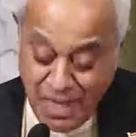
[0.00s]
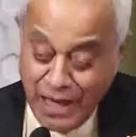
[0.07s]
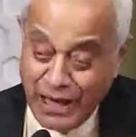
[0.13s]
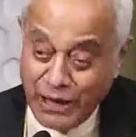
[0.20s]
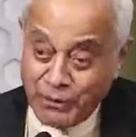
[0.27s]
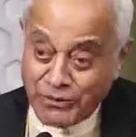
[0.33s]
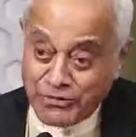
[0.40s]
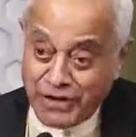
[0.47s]

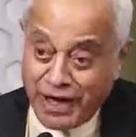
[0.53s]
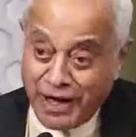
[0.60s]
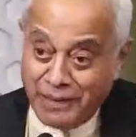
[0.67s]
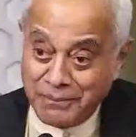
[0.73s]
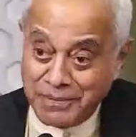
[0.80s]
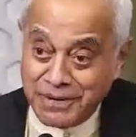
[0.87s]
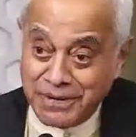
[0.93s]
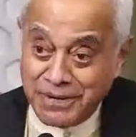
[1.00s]
He was
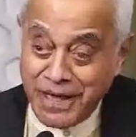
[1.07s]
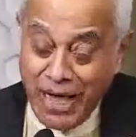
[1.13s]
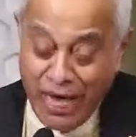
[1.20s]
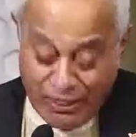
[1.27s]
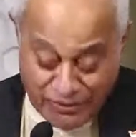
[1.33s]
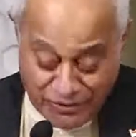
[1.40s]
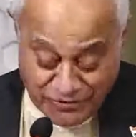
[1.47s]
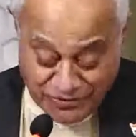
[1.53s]
armed,
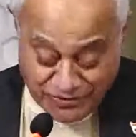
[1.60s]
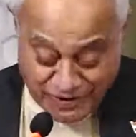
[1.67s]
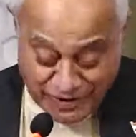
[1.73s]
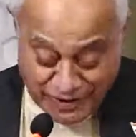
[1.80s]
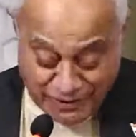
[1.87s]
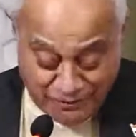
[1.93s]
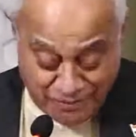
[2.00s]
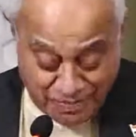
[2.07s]
this
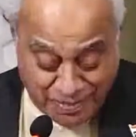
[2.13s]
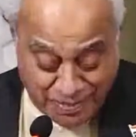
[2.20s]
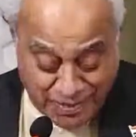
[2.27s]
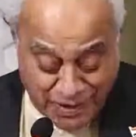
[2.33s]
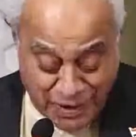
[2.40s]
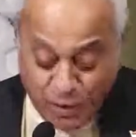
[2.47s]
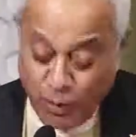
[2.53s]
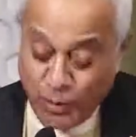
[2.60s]
time,
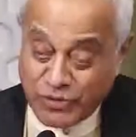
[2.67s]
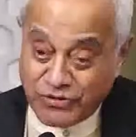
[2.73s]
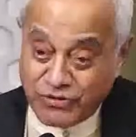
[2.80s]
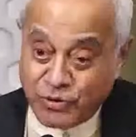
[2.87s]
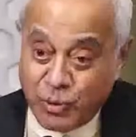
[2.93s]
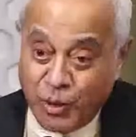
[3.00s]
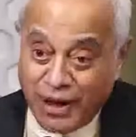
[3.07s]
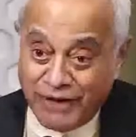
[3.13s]
with
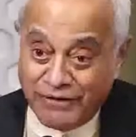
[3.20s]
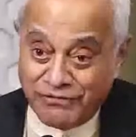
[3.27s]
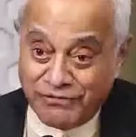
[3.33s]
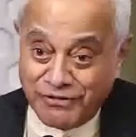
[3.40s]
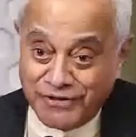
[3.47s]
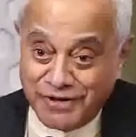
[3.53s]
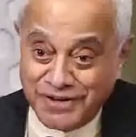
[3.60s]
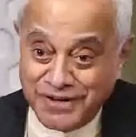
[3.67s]
his
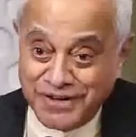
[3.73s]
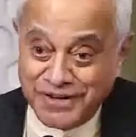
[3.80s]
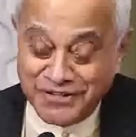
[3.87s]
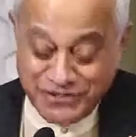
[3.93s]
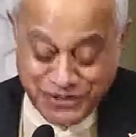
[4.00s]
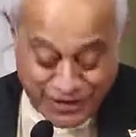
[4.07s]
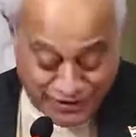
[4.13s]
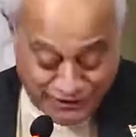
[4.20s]
wife,
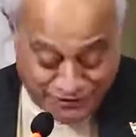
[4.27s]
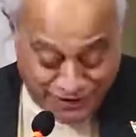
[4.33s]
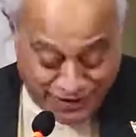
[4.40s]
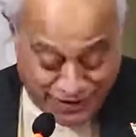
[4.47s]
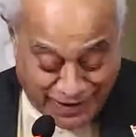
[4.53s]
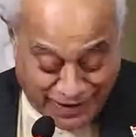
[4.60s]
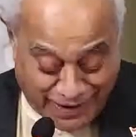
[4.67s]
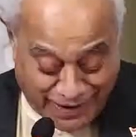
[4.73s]
Jennifer
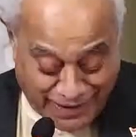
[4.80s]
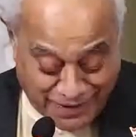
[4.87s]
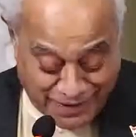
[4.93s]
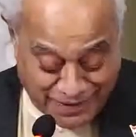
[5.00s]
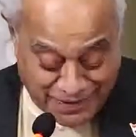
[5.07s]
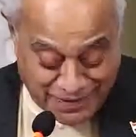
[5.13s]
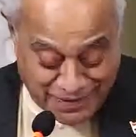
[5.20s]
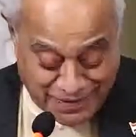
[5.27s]
Liang,
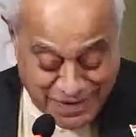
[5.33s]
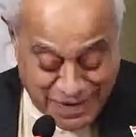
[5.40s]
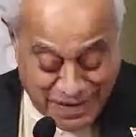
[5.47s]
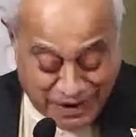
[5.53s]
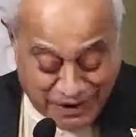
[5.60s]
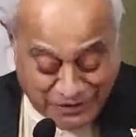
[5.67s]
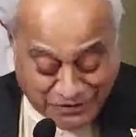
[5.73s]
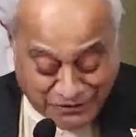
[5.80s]

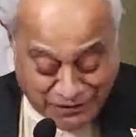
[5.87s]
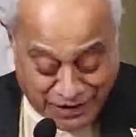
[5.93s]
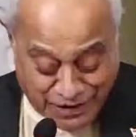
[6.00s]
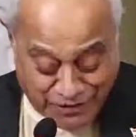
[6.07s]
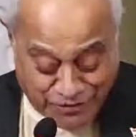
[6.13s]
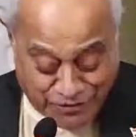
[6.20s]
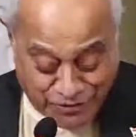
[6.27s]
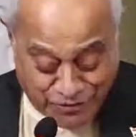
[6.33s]
a
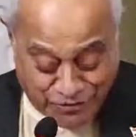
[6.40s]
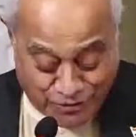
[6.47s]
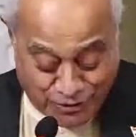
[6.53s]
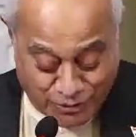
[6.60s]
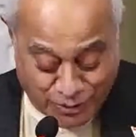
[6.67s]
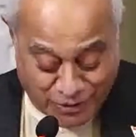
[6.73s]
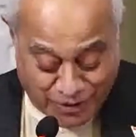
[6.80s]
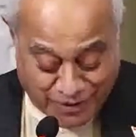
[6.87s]
trained social
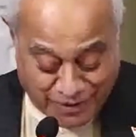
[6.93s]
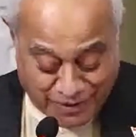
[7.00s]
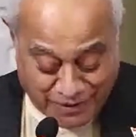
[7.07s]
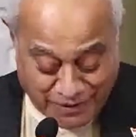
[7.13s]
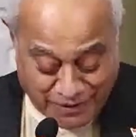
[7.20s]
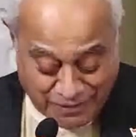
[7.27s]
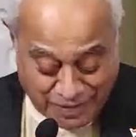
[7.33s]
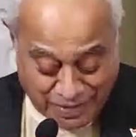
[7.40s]

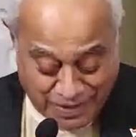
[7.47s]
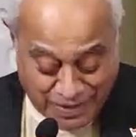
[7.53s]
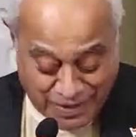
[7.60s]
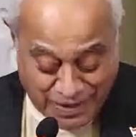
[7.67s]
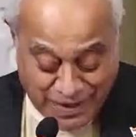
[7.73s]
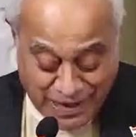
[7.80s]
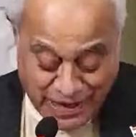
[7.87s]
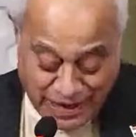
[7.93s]
worker.
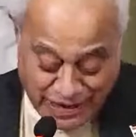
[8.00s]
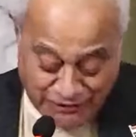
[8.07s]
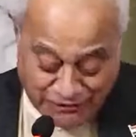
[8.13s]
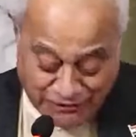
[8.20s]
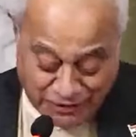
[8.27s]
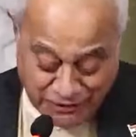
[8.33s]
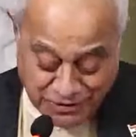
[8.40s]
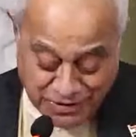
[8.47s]
He
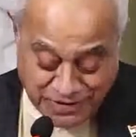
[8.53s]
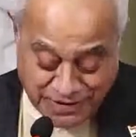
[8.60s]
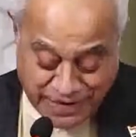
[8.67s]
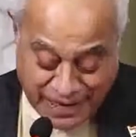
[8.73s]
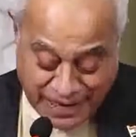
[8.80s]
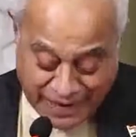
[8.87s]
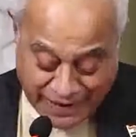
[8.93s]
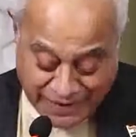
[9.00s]
founded
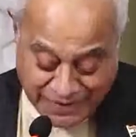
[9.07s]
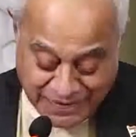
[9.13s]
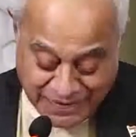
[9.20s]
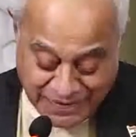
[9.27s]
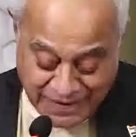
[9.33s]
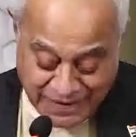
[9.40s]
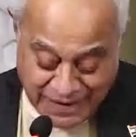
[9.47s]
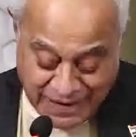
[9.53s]
the
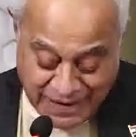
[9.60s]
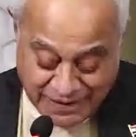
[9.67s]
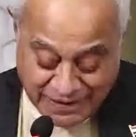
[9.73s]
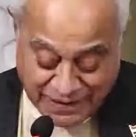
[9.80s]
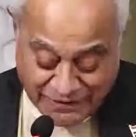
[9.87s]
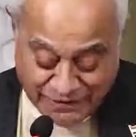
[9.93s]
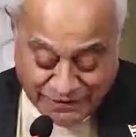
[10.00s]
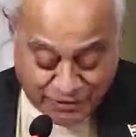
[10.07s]
ANT
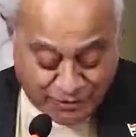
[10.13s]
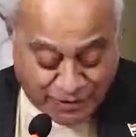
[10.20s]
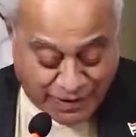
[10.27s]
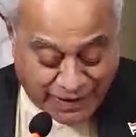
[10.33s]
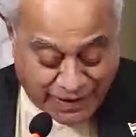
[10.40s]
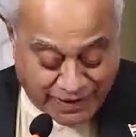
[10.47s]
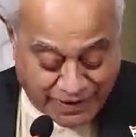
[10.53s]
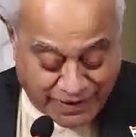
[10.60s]
that is
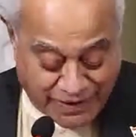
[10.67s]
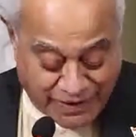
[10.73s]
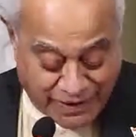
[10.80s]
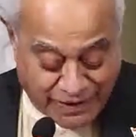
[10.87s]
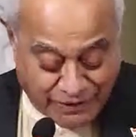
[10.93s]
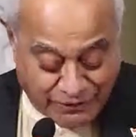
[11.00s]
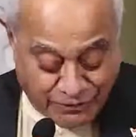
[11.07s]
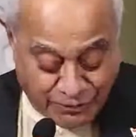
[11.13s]
located
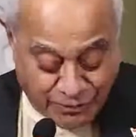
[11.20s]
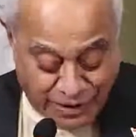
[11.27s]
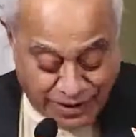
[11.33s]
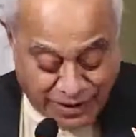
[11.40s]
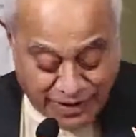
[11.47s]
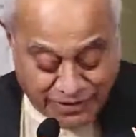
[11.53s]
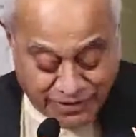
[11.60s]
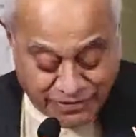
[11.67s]
in rural
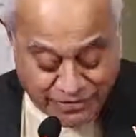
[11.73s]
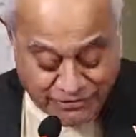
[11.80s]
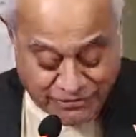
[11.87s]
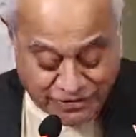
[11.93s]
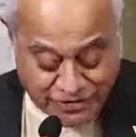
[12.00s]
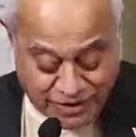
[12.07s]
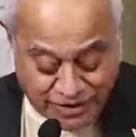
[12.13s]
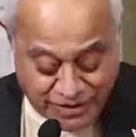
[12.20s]
areas of
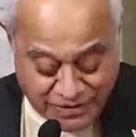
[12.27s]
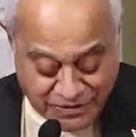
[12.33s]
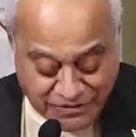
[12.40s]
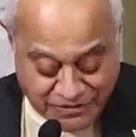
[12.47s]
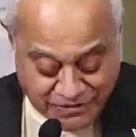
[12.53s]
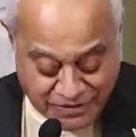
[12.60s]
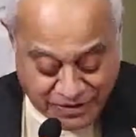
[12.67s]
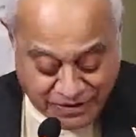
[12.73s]
Chirang
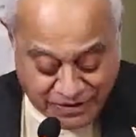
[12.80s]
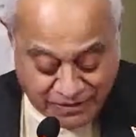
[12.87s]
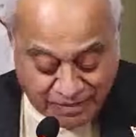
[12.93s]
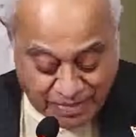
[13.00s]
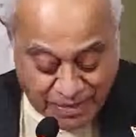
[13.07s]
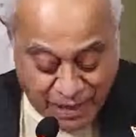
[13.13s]
district,